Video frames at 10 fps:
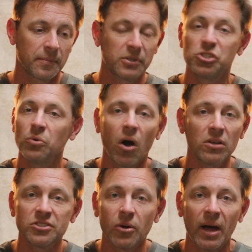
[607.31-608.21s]
But you
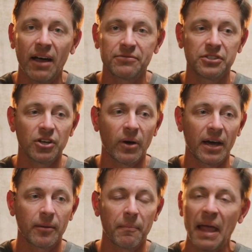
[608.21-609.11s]
also have to know
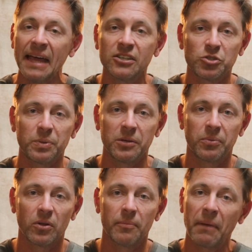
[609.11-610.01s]
how to manage
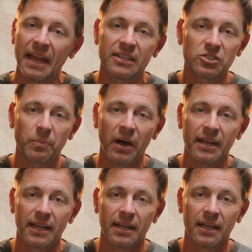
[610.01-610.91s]
people and manage
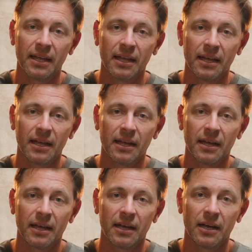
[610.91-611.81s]
money.
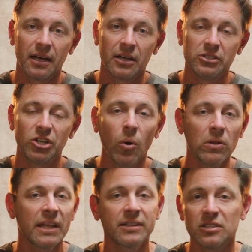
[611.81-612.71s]

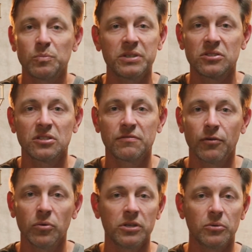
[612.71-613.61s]
Don't let this business
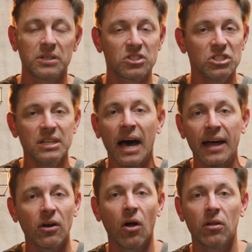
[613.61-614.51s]
fool you. It's
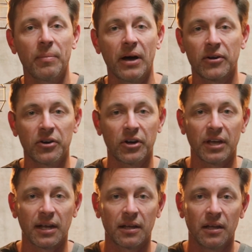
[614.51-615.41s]
not all about
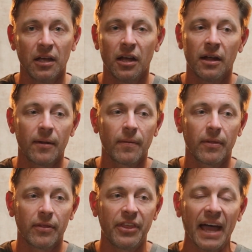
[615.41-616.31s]
cooking.
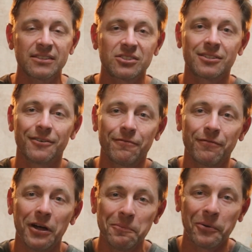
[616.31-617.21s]
That's the
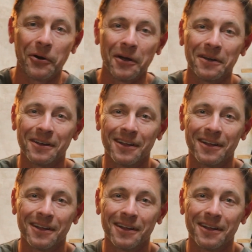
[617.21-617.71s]
fun part.